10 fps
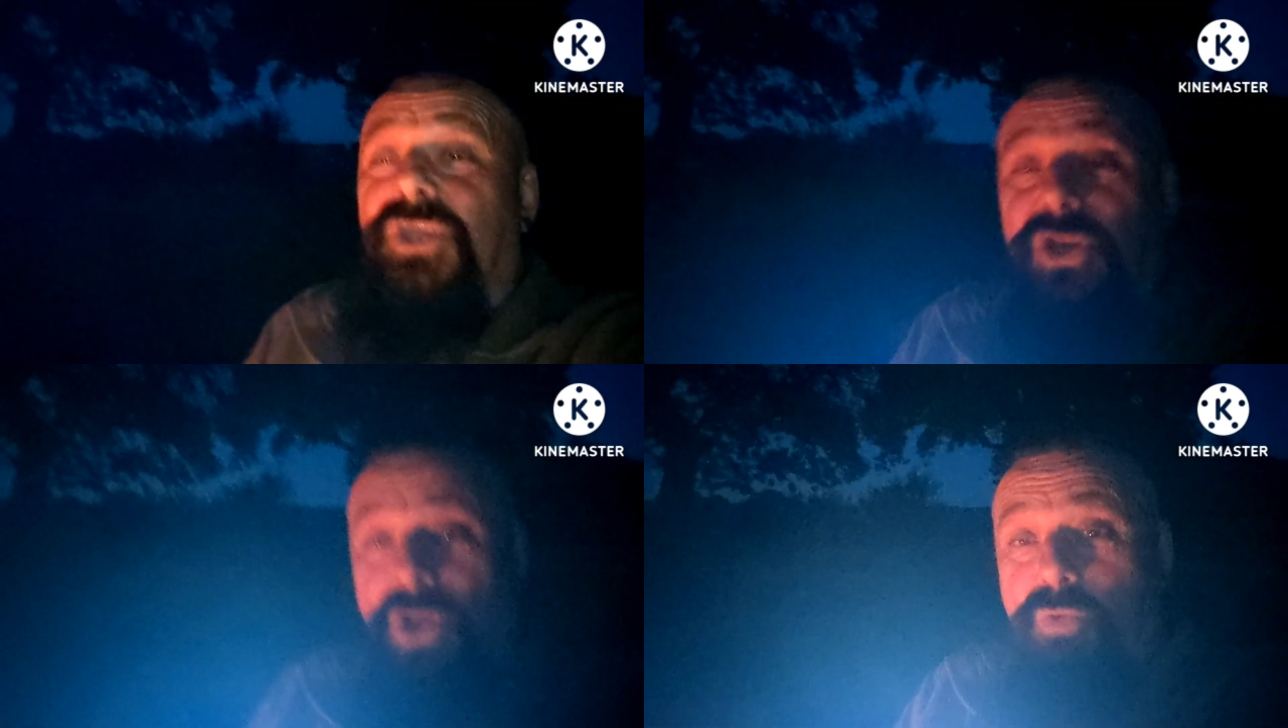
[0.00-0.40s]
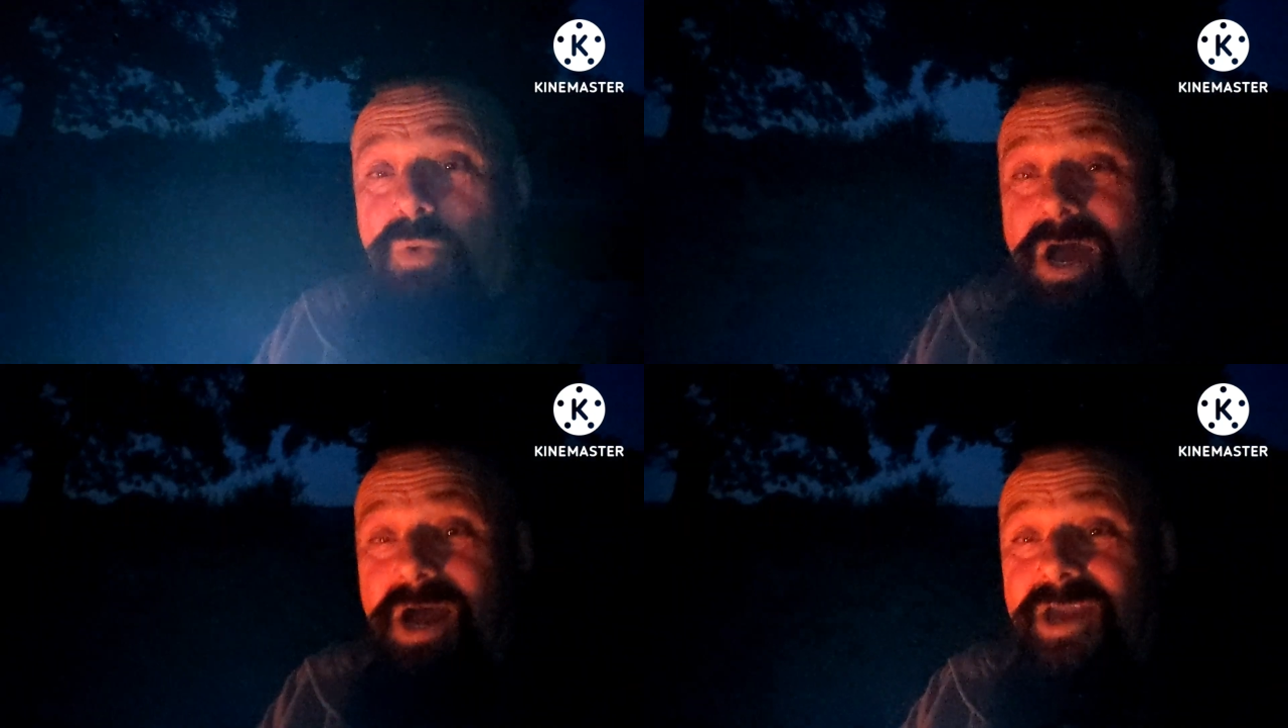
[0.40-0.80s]
You know
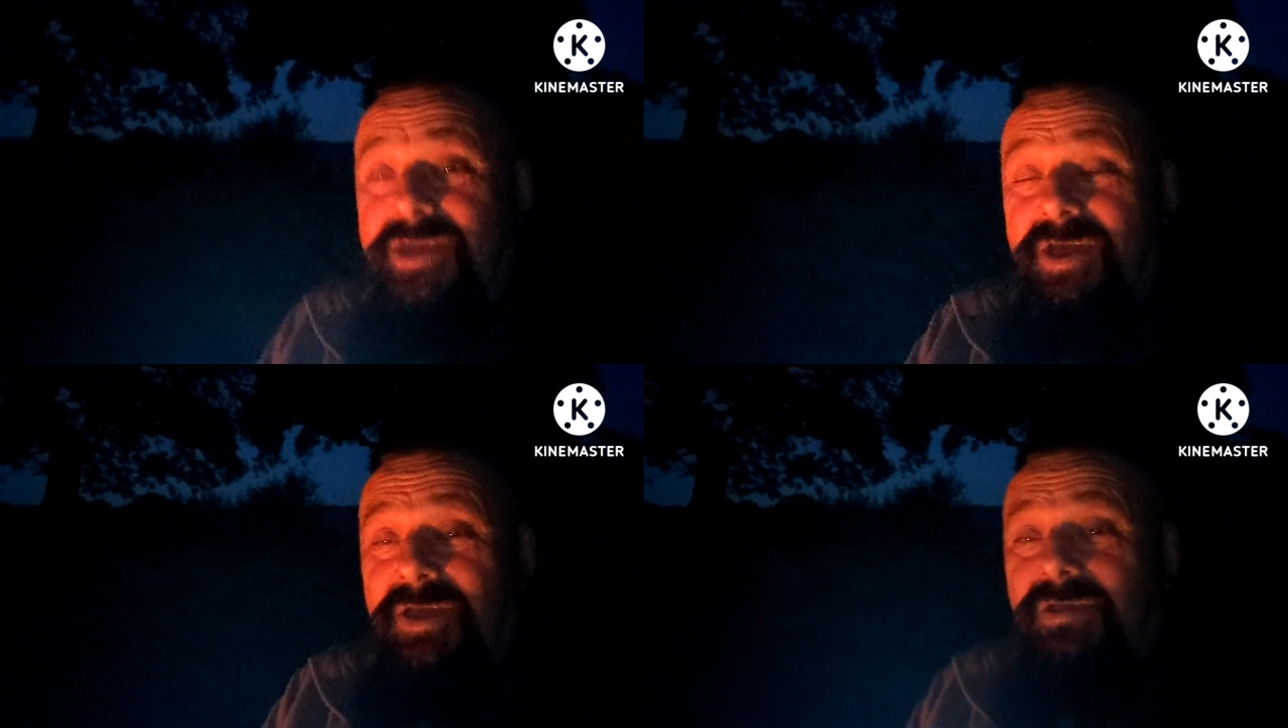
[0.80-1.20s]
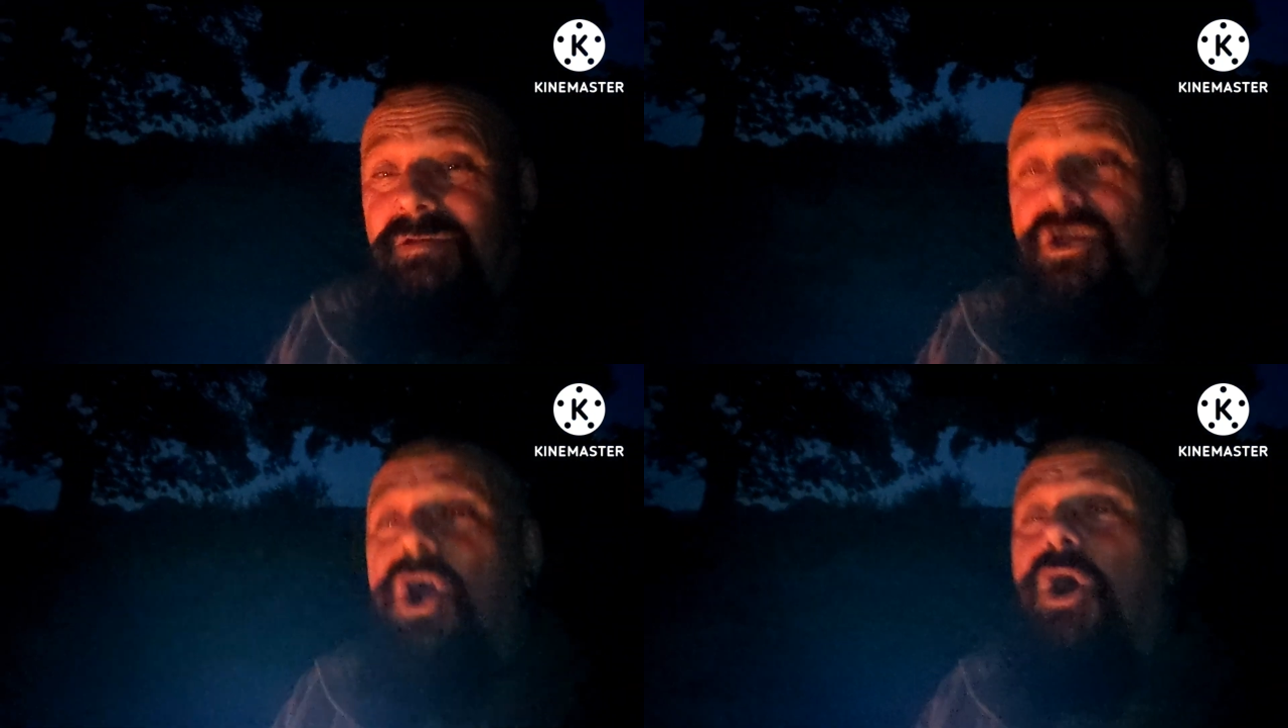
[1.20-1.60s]
why?
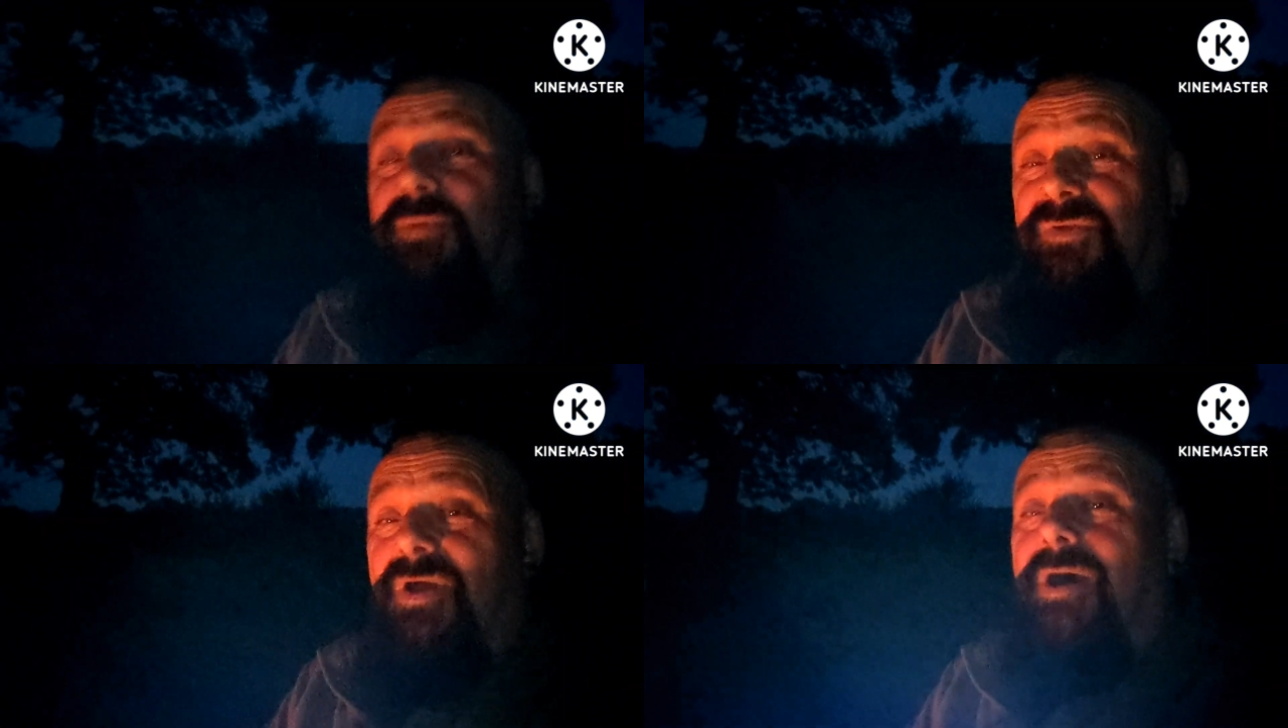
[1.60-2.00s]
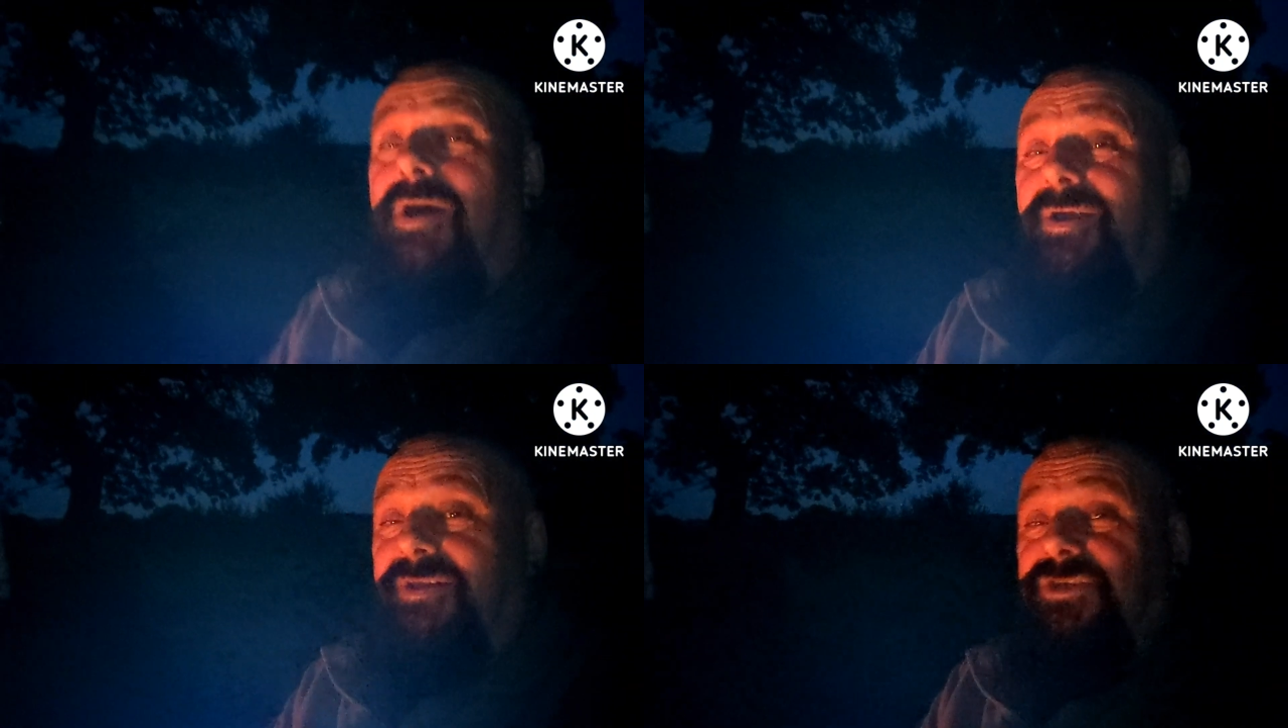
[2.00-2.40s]

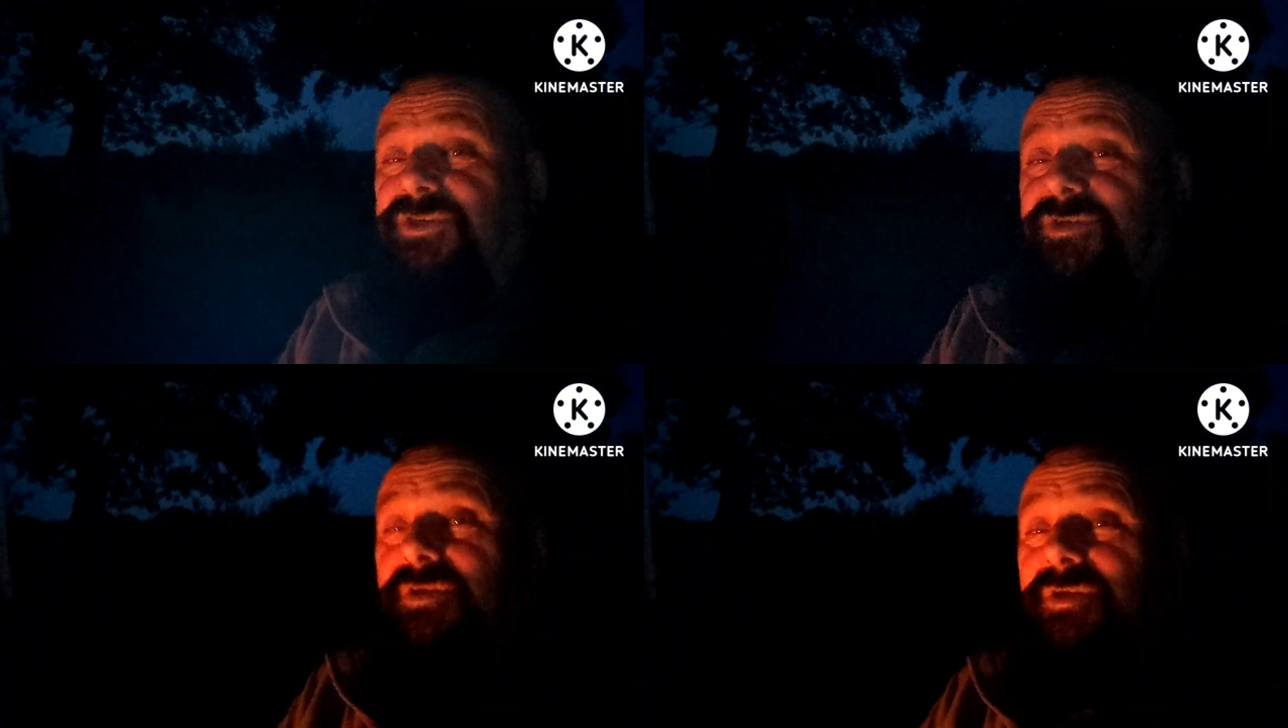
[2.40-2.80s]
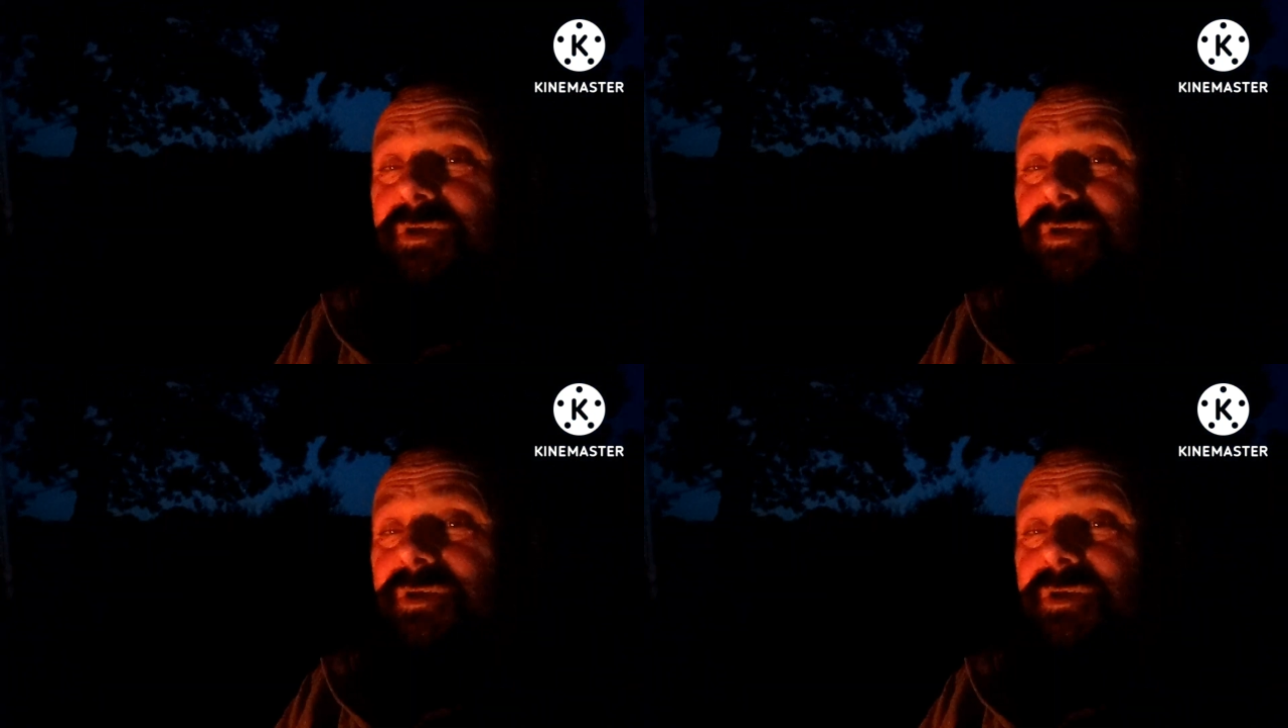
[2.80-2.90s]
Copyrights.